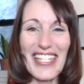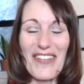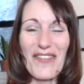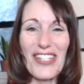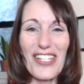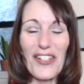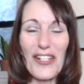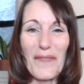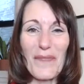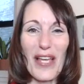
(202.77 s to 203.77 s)
It
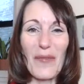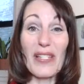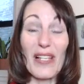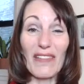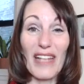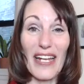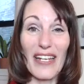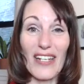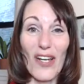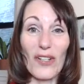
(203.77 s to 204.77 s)
was a
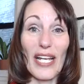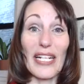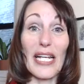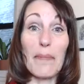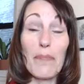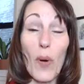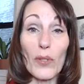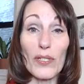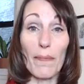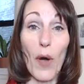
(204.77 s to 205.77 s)
lightning
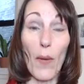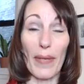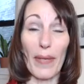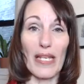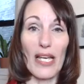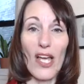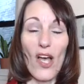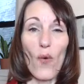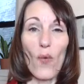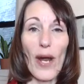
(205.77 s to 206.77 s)
bolt moment
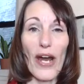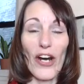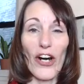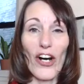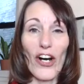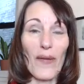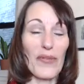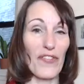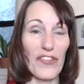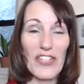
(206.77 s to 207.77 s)
where I was
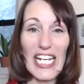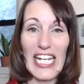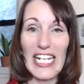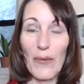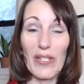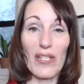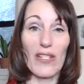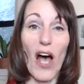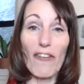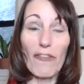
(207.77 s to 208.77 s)
15. I was a
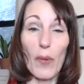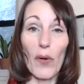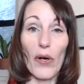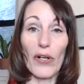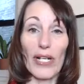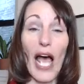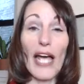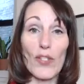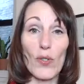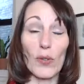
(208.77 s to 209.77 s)
sophomore in high
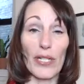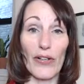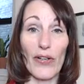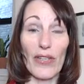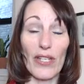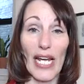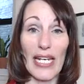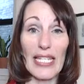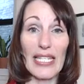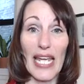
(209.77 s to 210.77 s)
school here in the
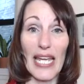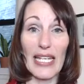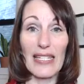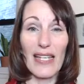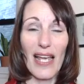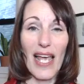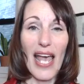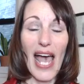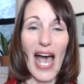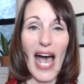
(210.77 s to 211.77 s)
United States.
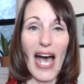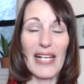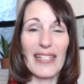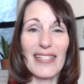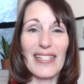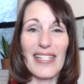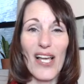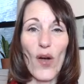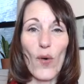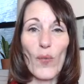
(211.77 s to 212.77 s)
And
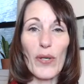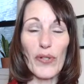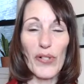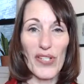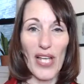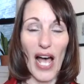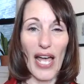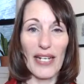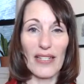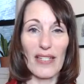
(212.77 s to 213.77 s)
we were
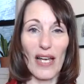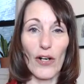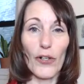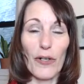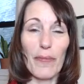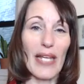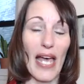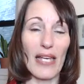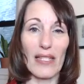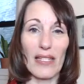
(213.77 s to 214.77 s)
assigned Hermann
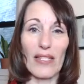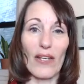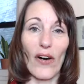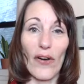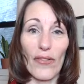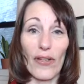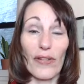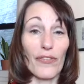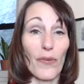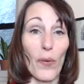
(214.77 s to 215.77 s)
Hesse's Siddhartha
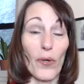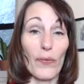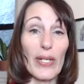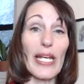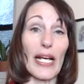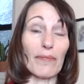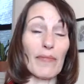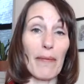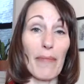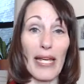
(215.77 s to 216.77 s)
for reading
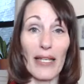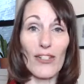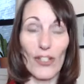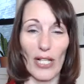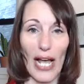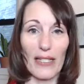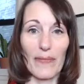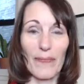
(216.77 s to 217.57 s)
in my English class.